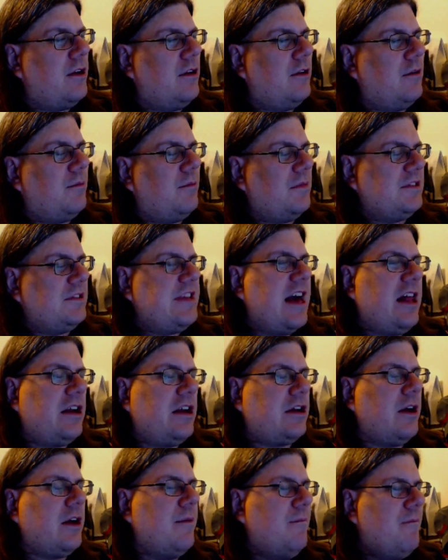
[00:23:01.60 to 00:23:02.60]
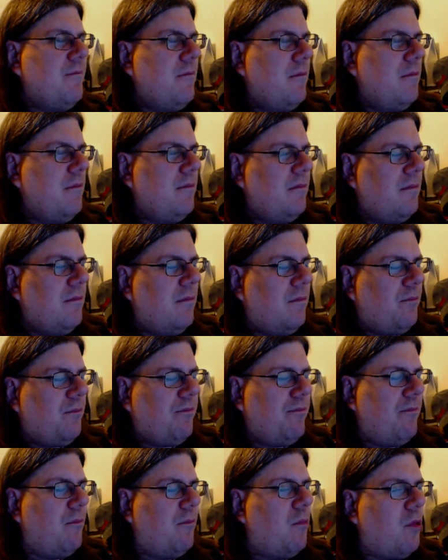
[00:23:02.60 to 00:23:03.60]
Metallica,
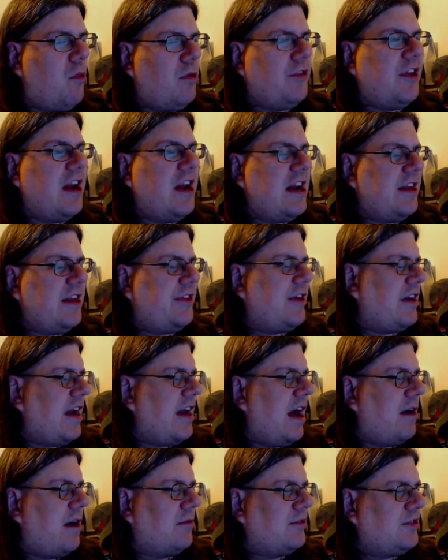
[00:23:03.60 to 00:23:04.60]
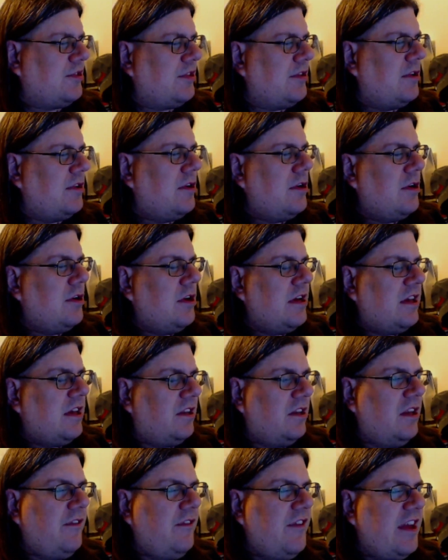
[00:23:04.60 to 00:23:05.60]
more than anything now, is
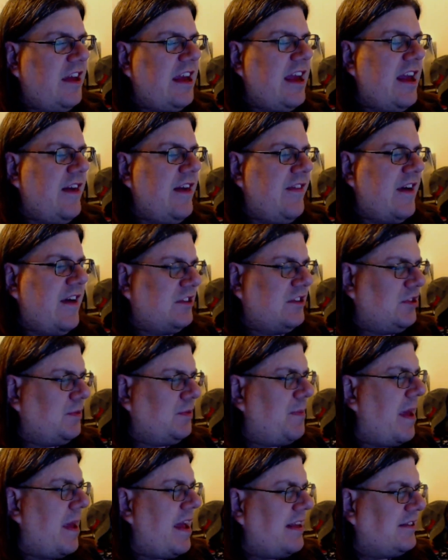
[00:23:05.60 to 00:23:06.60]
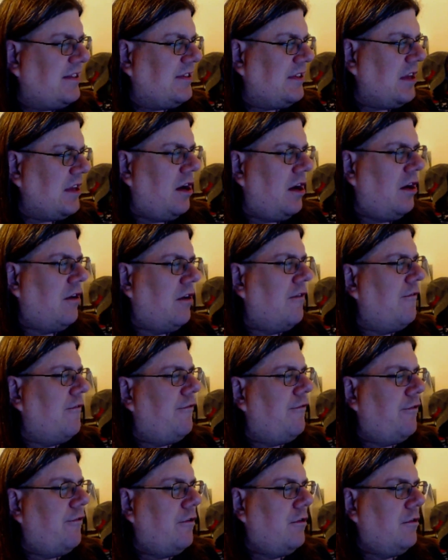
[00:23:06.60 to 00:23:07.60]
living in that space of
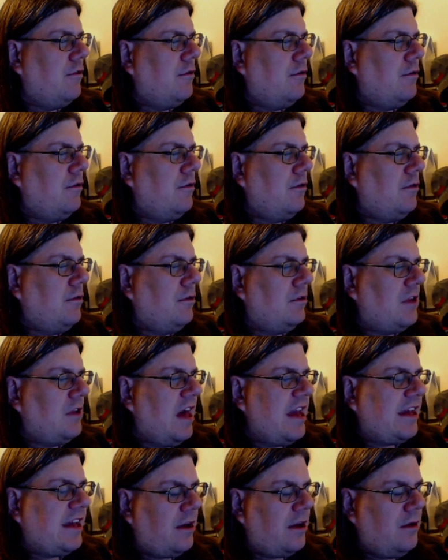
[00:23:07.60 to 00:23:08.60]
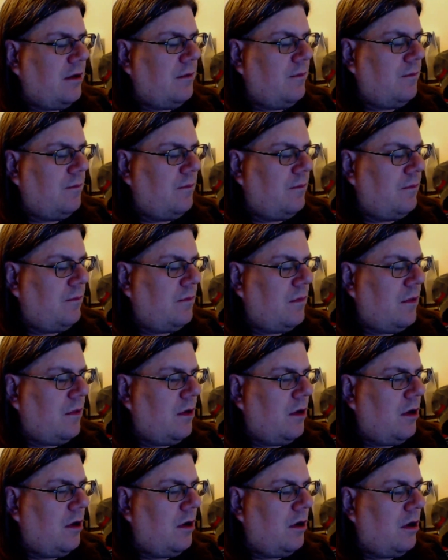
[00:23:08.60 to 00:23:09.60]
like
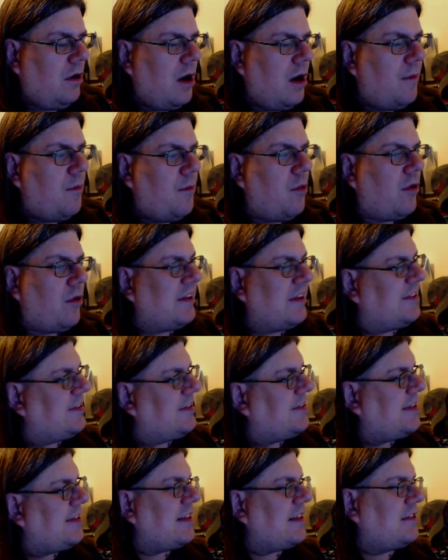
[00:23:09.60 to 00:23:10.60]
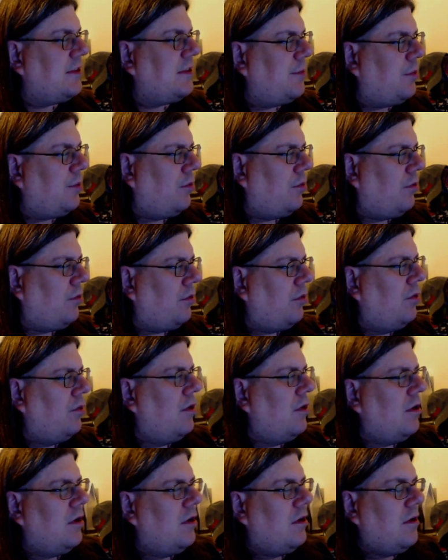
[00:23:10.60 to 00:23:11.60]
a more accessible
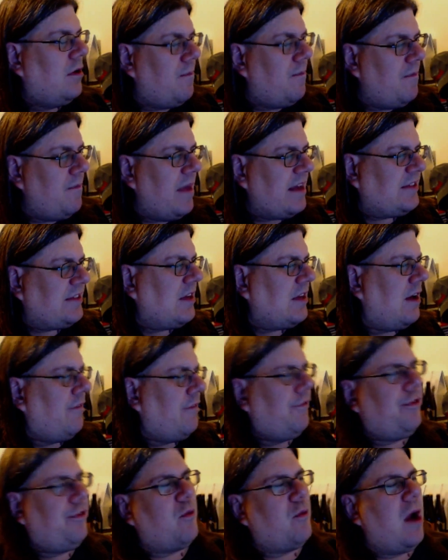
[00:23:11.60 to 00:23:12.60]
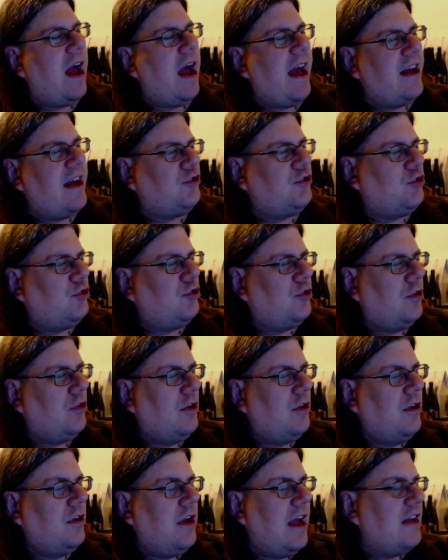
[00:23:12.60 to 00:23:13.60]
mix of thrash
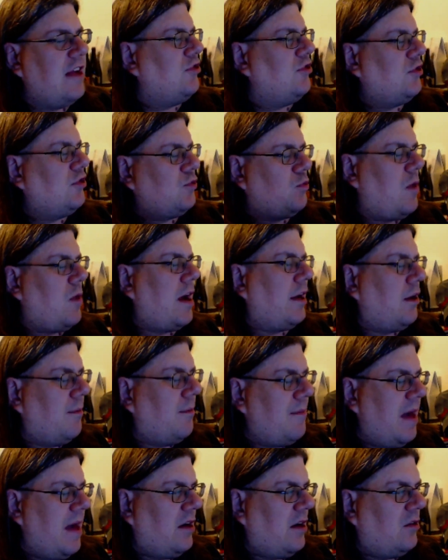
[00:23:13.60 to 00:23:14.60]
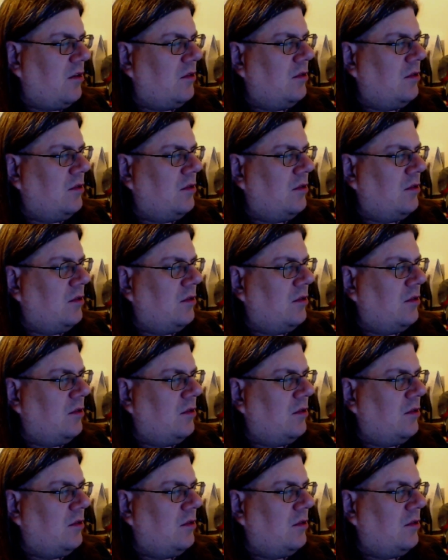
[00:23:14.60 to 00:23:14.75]
and just regular metal.